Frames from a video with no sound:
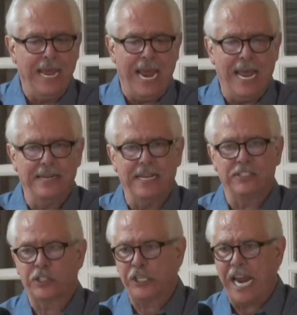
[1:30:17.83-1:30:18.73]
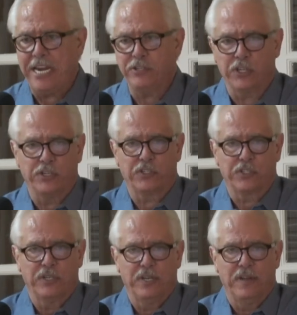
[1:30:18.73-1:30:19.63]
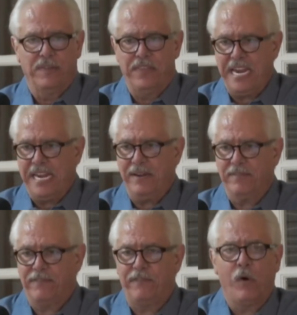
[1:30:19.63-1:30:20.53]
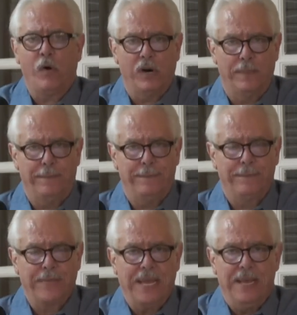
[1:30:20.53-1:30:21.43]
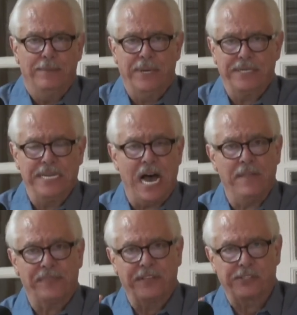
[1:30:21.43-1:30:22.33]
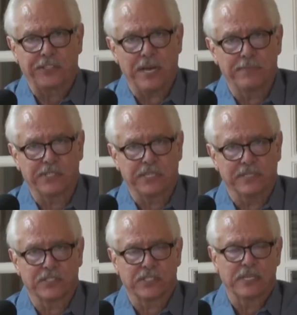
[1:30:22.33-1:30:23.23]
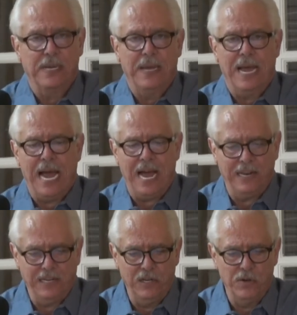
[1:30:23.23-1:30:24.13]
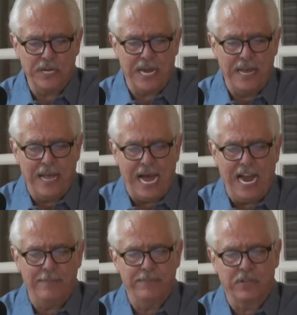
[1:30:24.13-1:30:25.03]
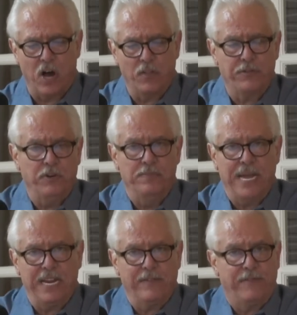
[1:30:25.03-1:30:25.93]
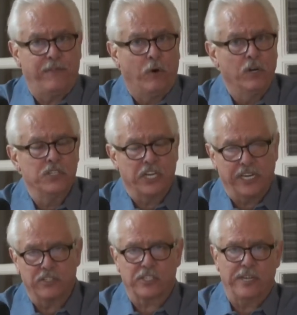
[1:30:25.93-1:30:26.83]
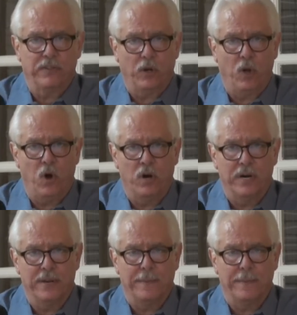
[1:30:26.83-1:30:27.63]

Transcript: and it changes the form, but not the substance. Hallelujah. I've gone through many forgings in the Lord,